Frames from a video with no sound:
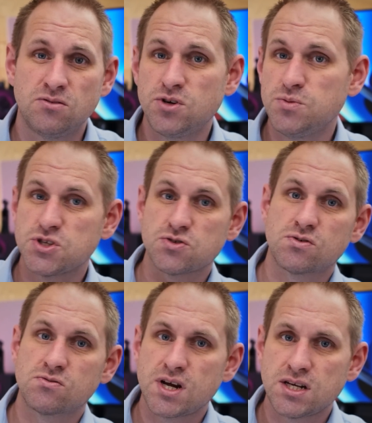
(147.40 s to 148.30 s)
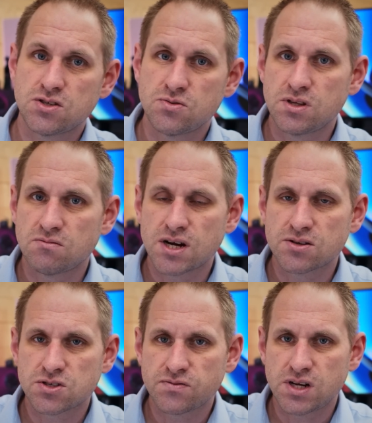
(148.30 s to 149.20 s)
Rumours are already doing the
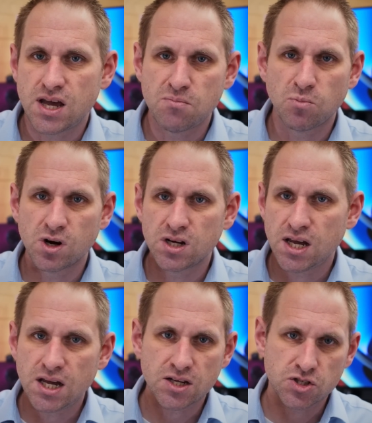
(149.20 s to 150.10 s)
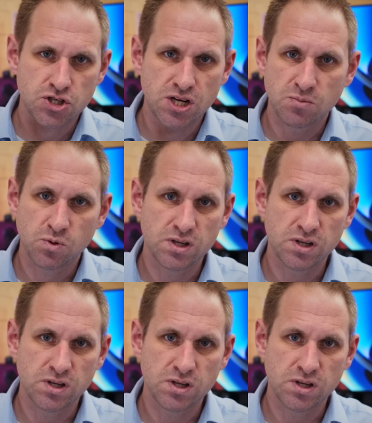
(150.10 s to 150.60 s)
rounds of an M1X chip